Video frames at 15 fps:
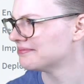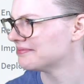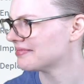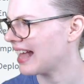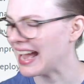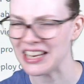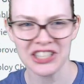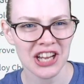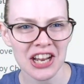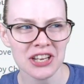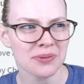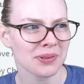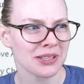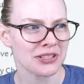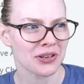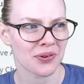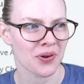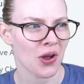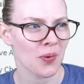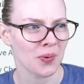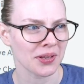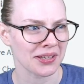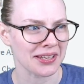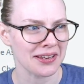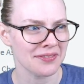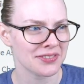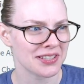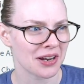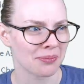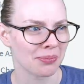I genuinely don't know what leaves
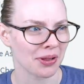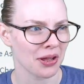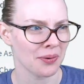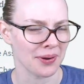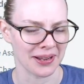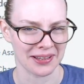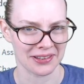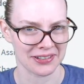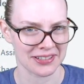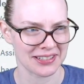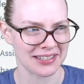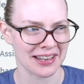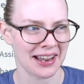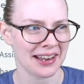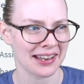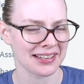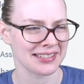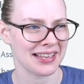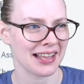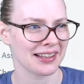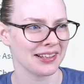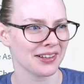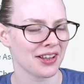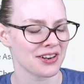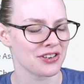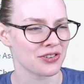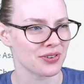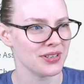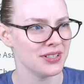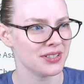they're blowing. There's not exactly a lot of
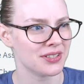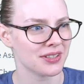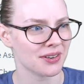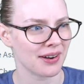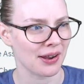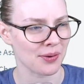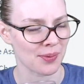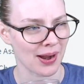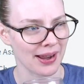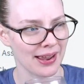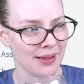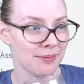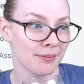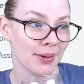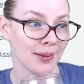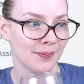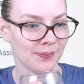trees around where I am, but...